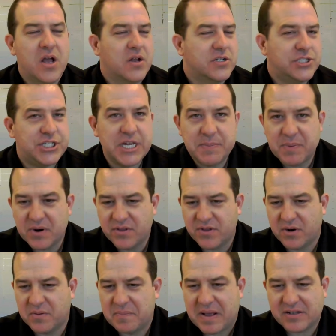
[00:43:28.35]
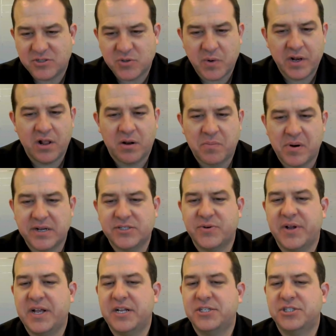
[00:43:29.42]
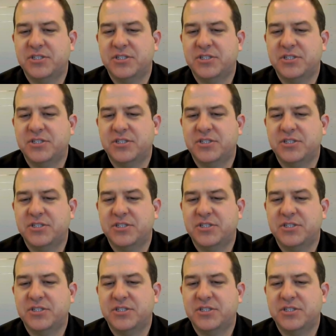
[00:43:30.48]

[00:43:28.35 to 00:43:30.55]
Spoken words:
Cheaper, they're about $20 price range.